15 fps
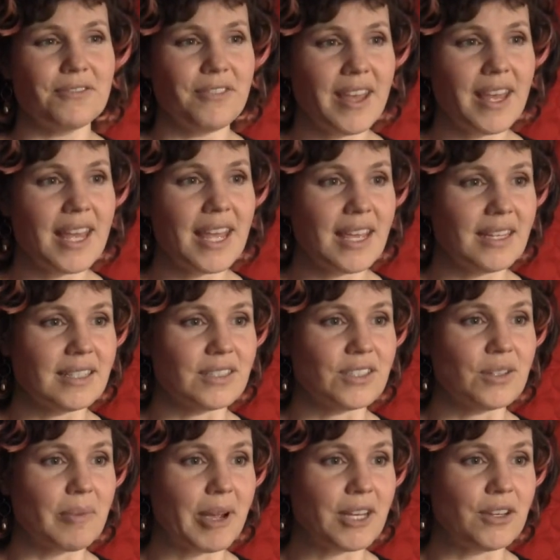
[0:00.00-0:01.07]
fit
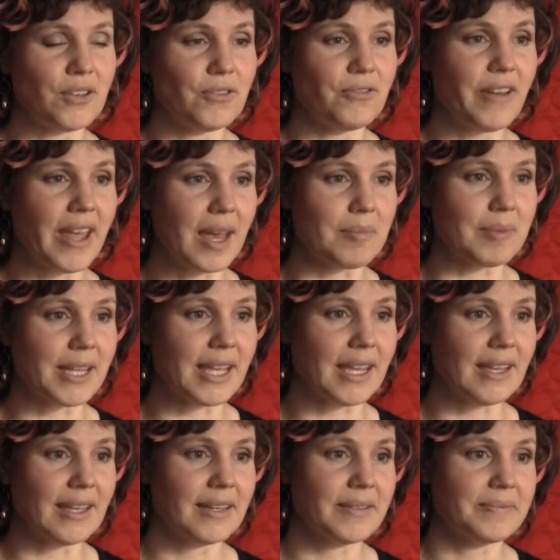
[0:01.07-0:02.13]
into my new
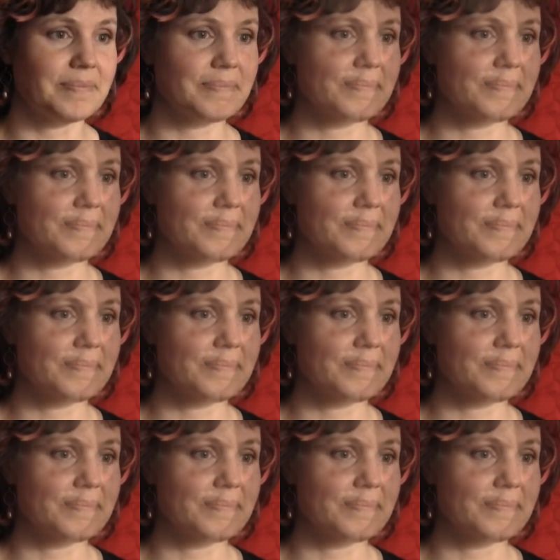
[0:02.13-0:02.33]
family